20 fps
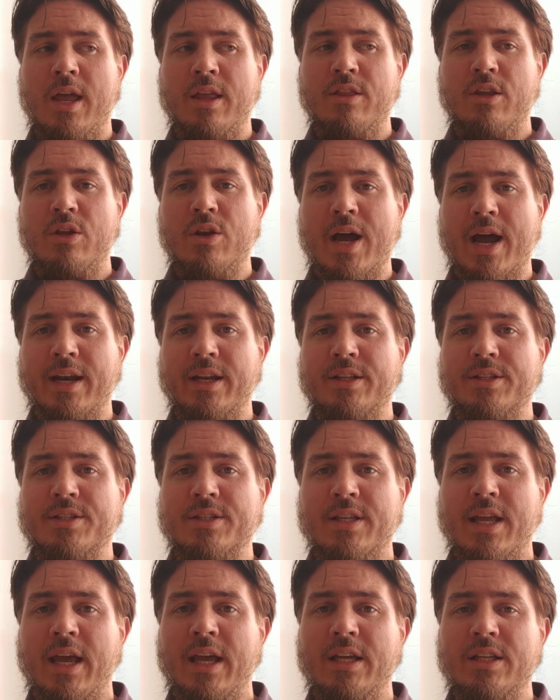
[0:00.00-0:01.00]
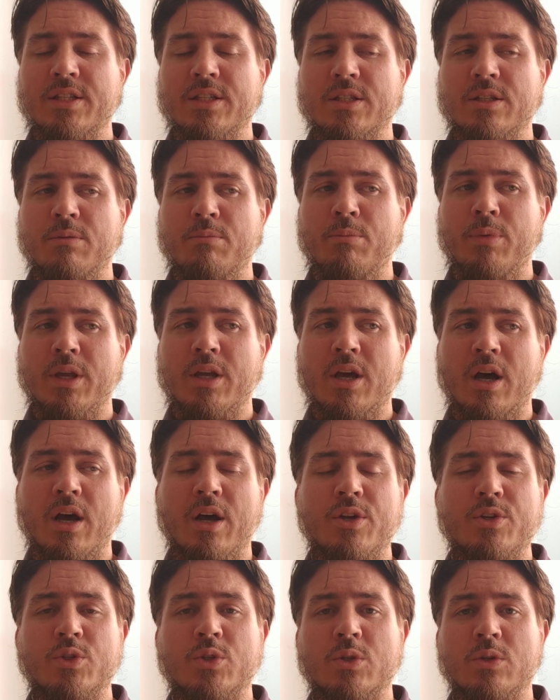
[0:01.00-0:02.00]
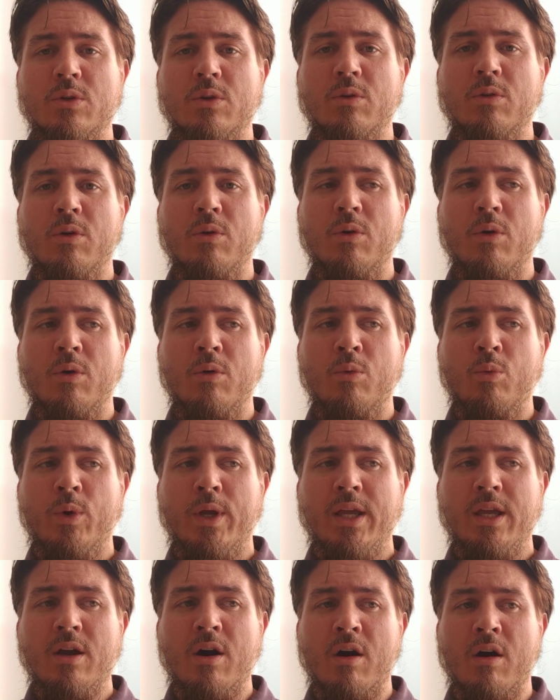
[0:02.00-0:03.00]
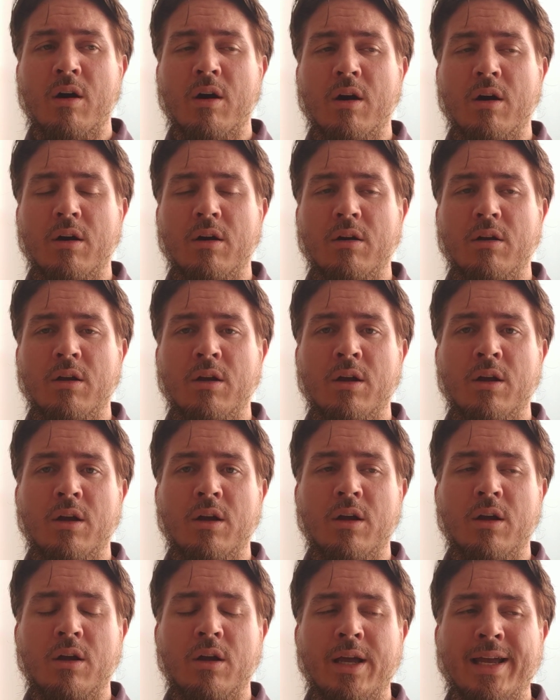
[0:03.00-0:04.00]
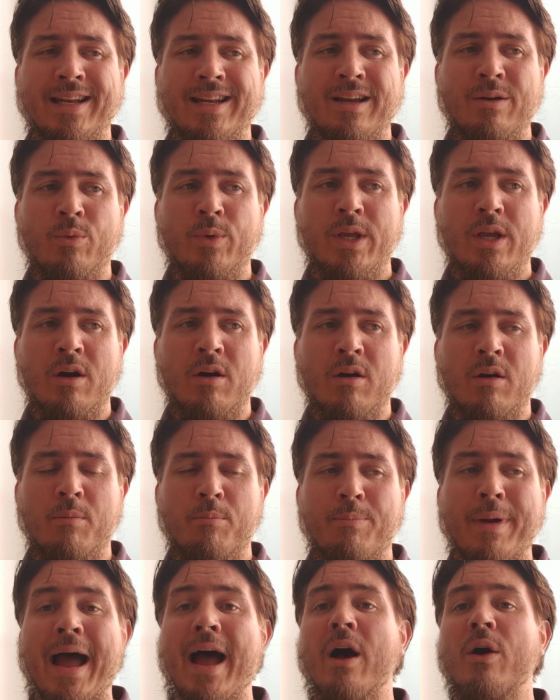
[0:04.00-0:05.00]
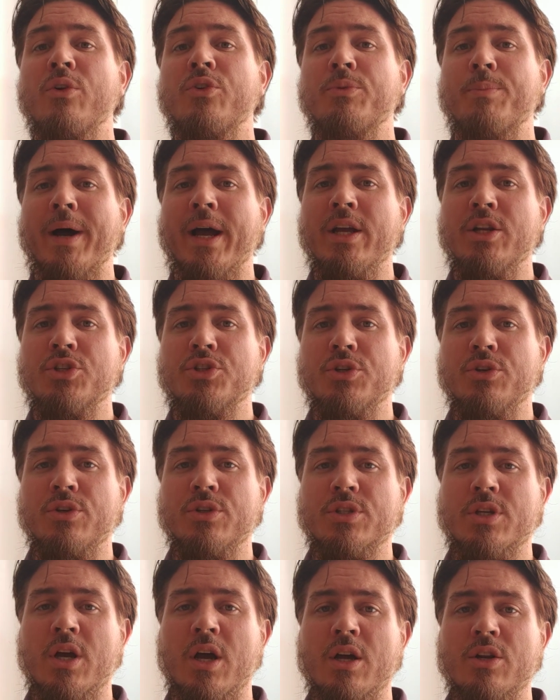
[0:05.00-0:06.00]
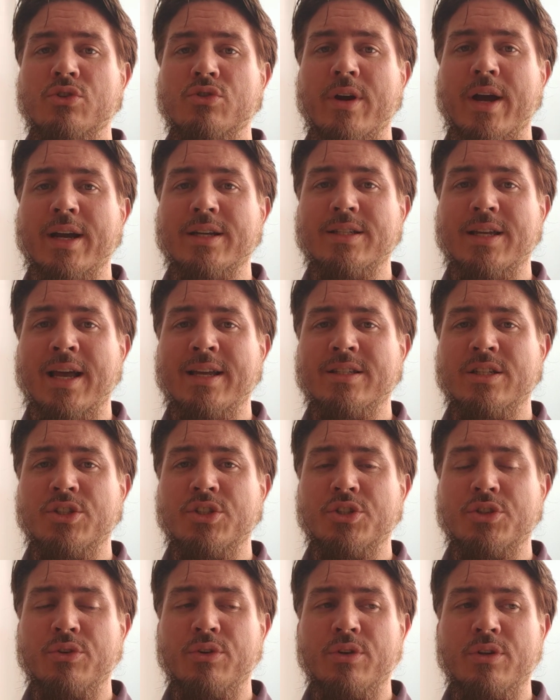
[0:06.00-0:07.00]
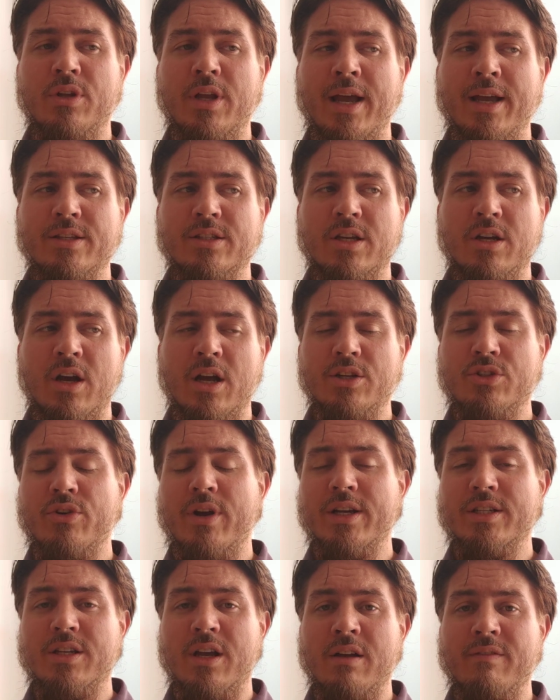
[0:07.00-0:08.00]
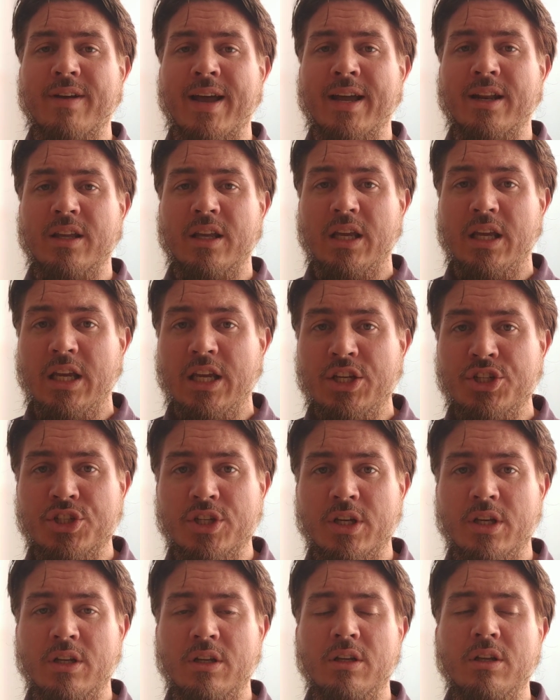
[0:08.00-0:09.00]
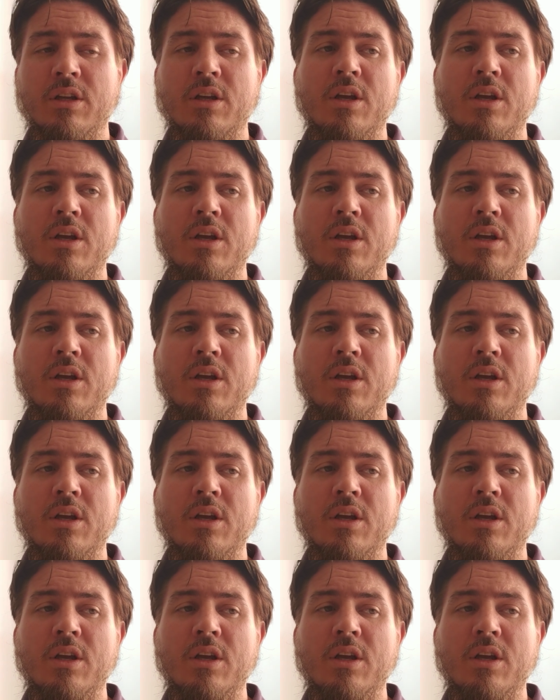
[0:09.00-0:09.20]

In the United States, because we are uh, we are bound by insurance contracts as insurance as contracts of adhesion,